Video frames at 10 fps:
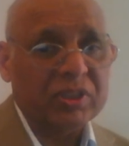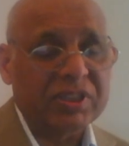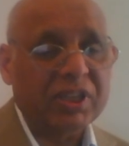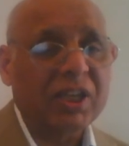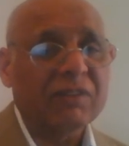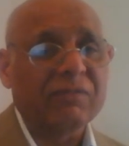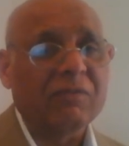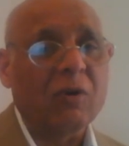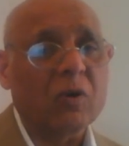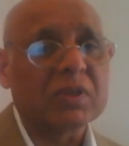stay
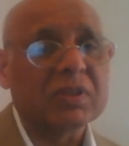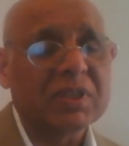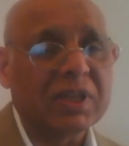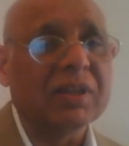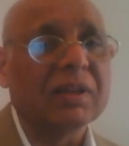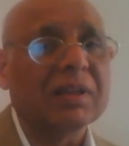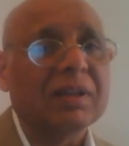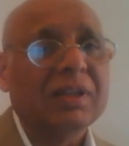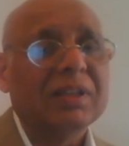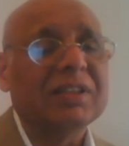afloat till
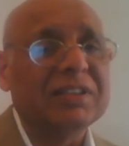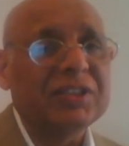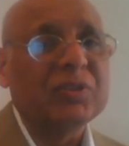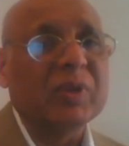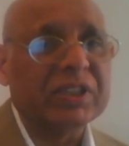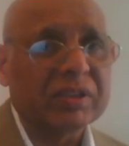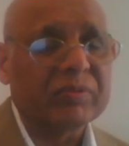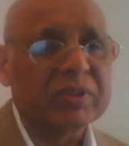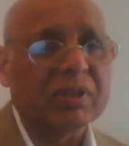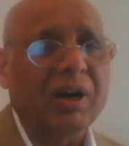the situation
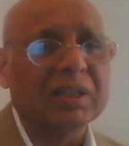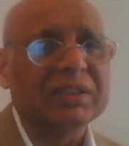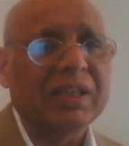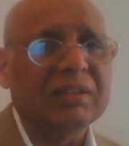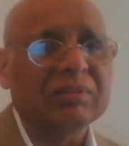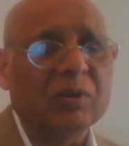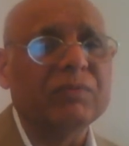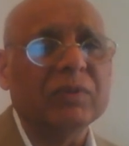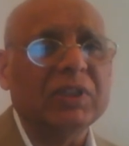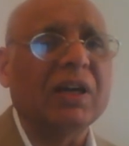resolves, and
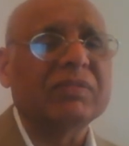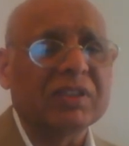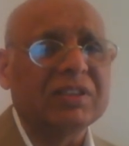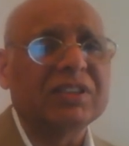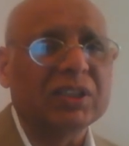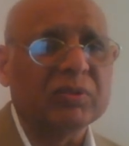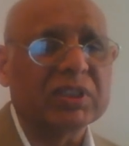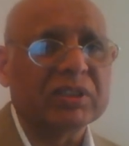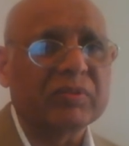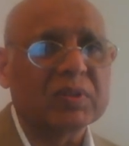hopefully after the
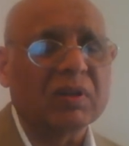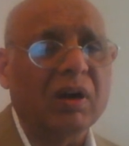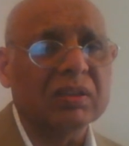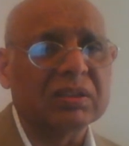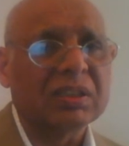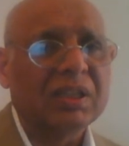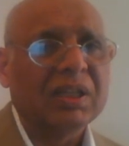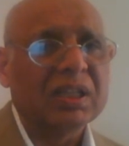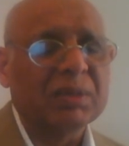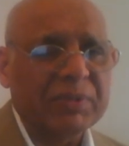situation resolves,
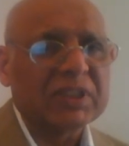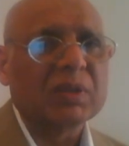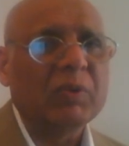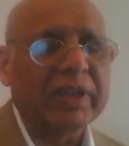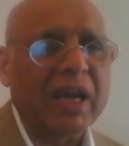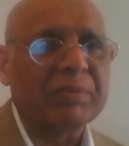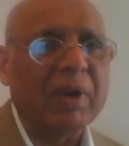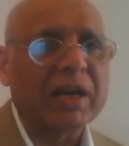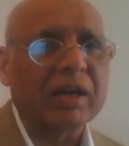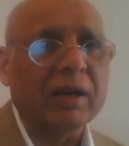the person will get
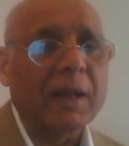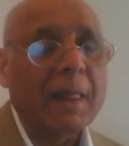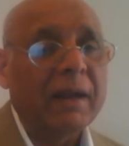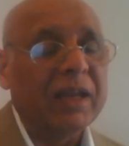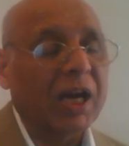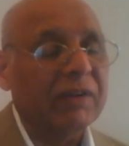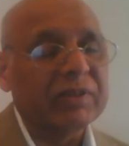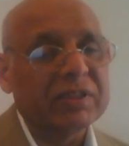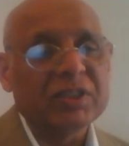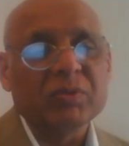better. Now, if
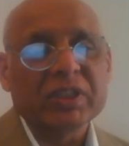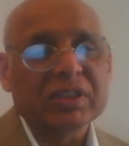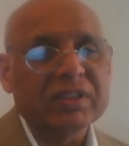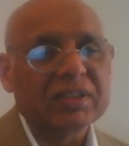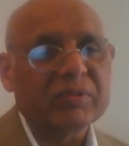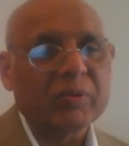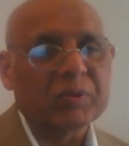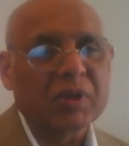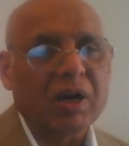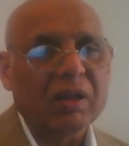the situation doesn't
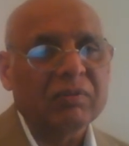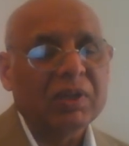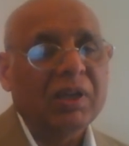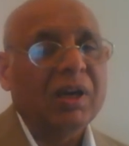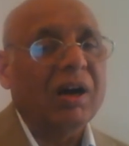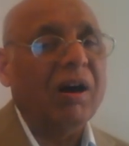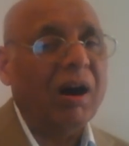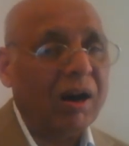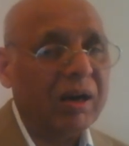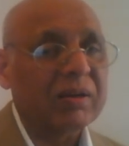resolve,
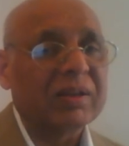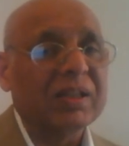or